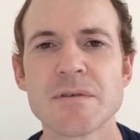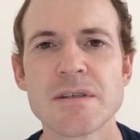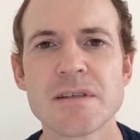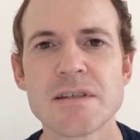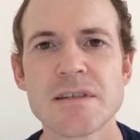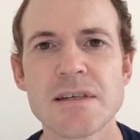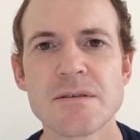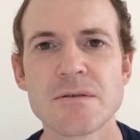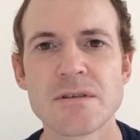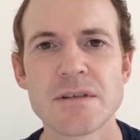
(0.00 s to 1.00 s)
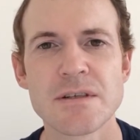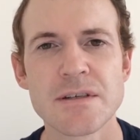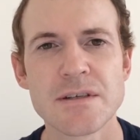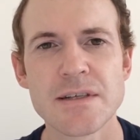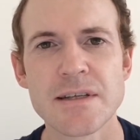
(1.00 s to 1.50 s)
and stills, and
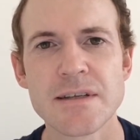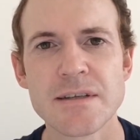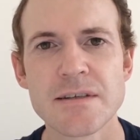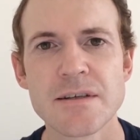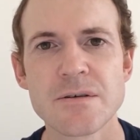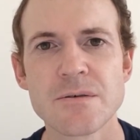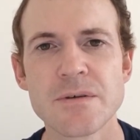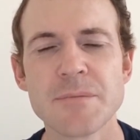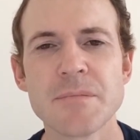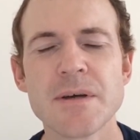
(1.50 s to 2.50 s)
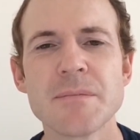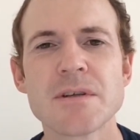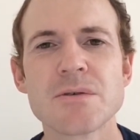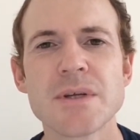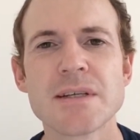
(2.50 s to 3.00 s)
you see these little in
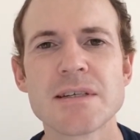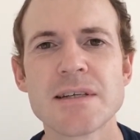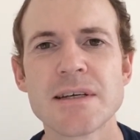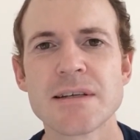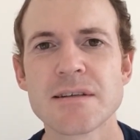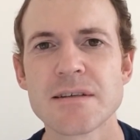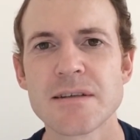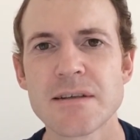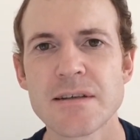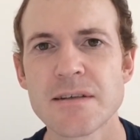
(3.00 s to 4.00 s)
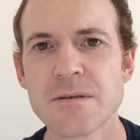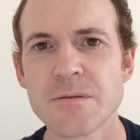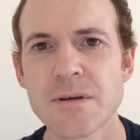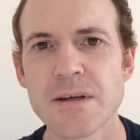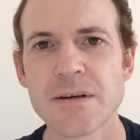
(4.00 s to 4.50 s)
between scenes, these
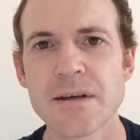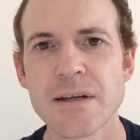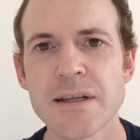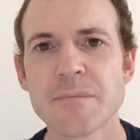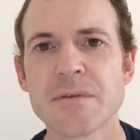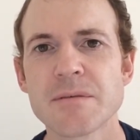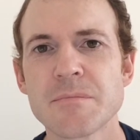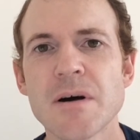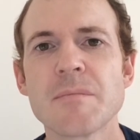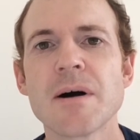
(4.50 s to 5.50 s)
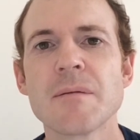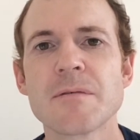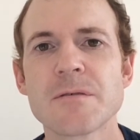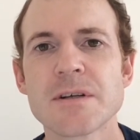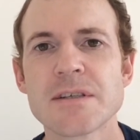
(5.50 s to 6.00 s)
little clips pop up
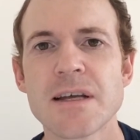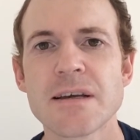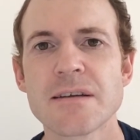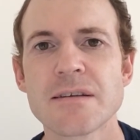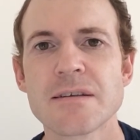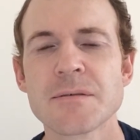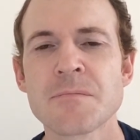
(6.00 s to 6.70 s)
for a second.